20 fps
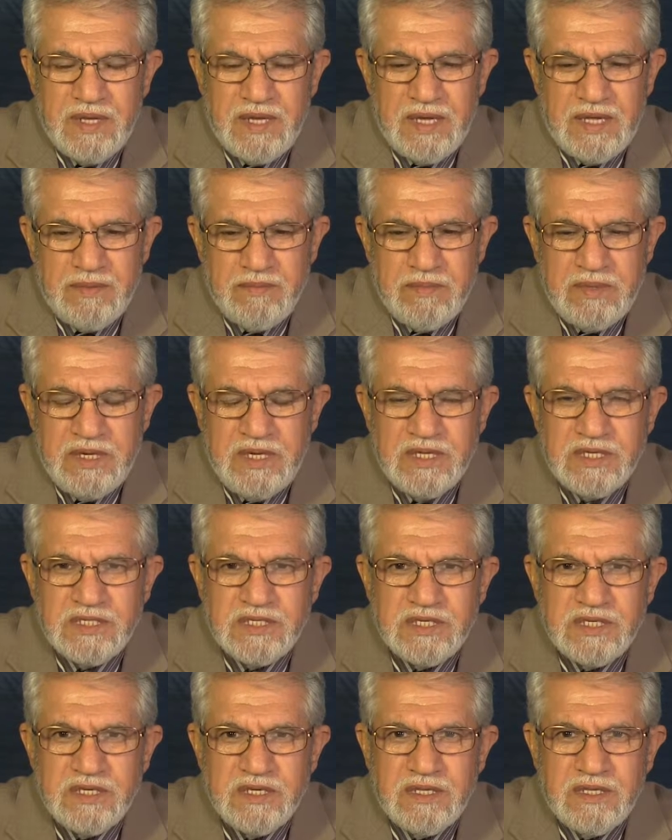it
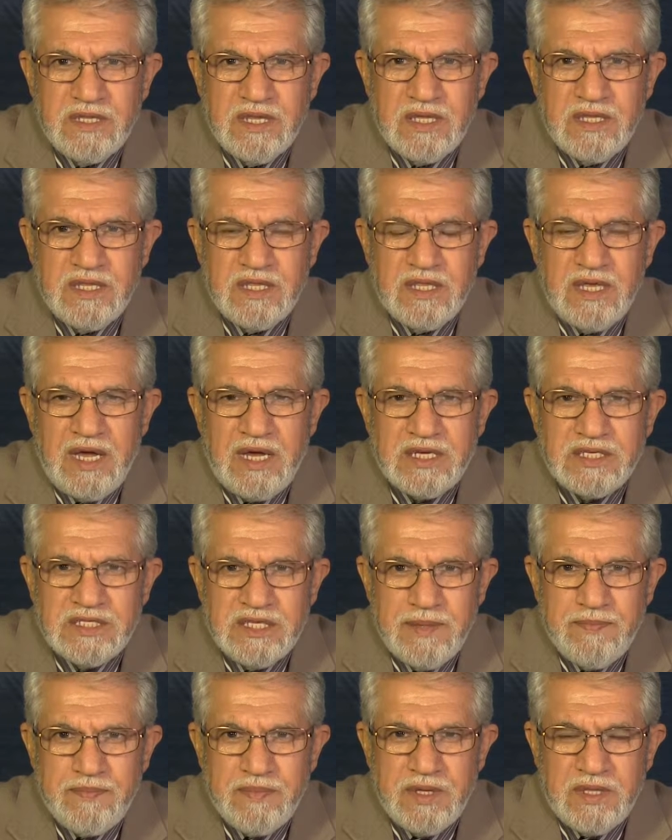means that they
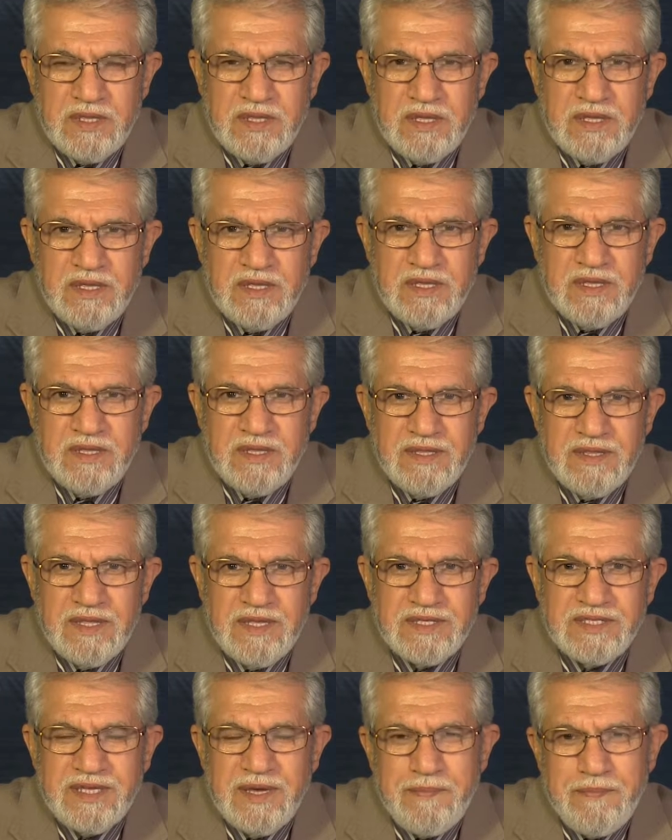accepted,
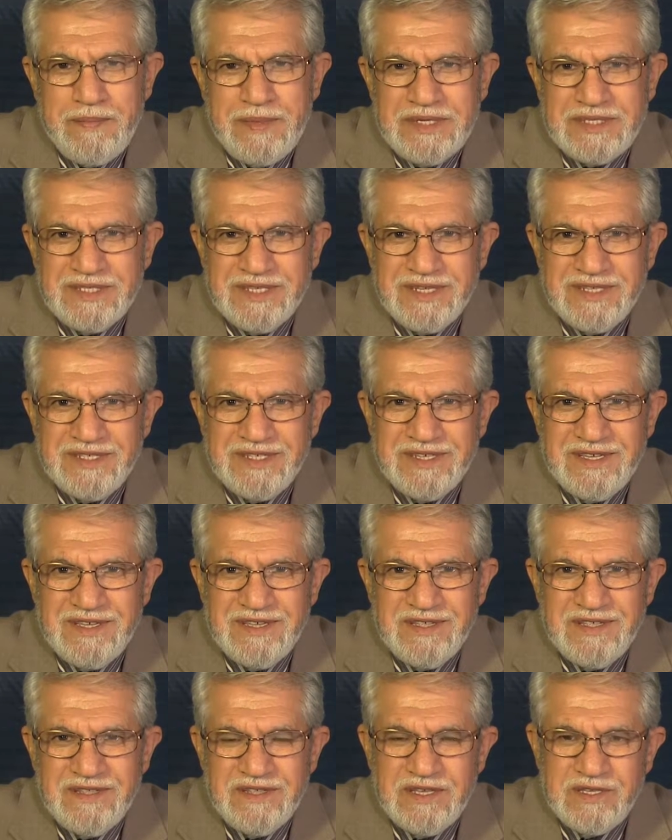that submissions,
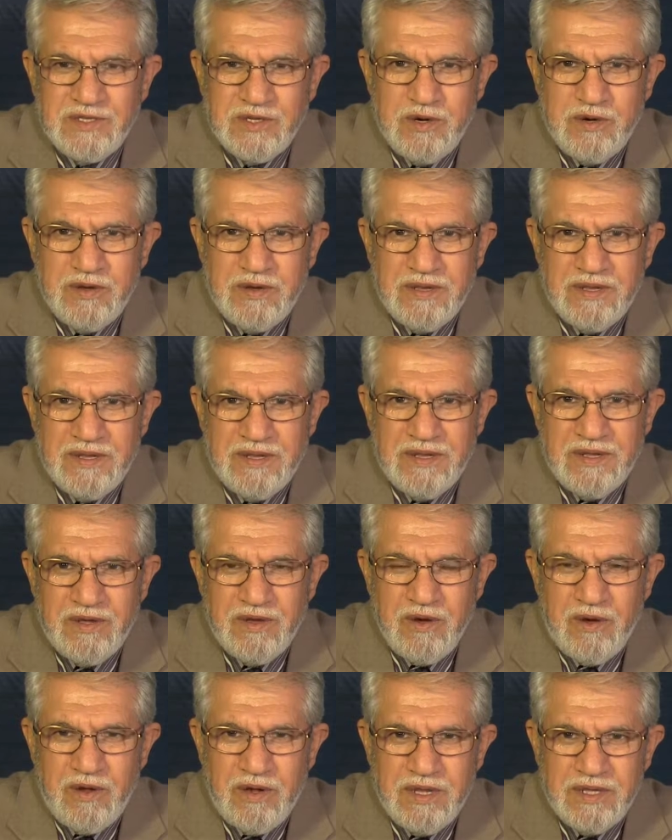these are
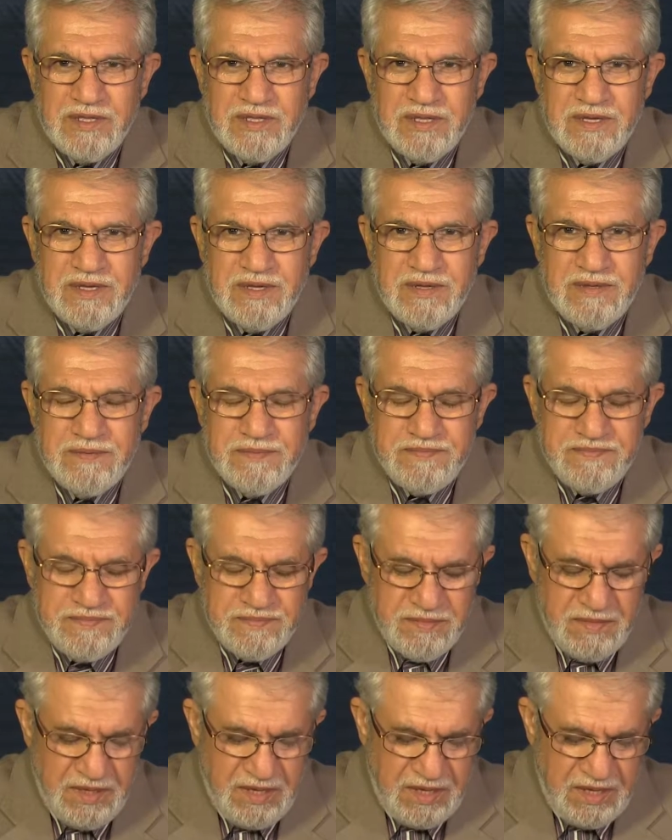called
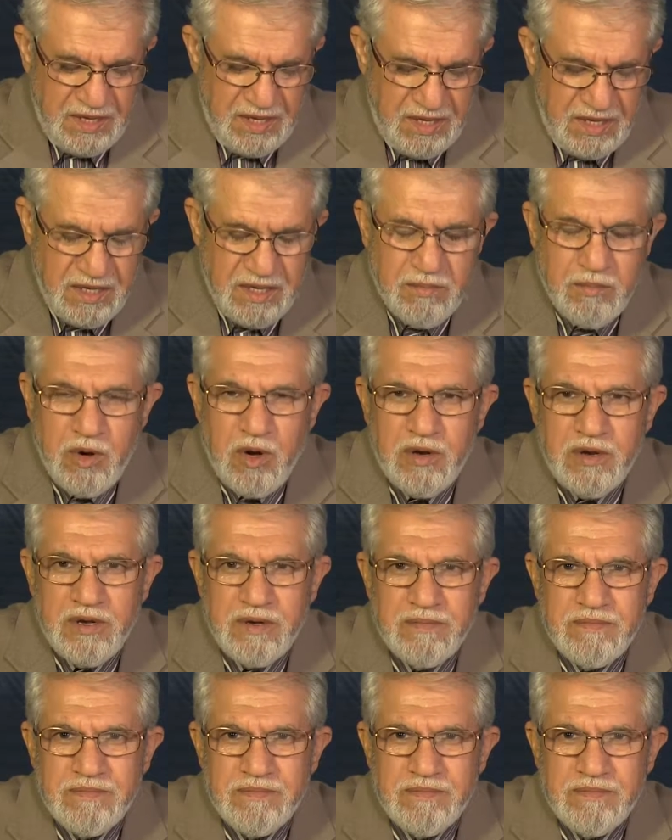the Iman.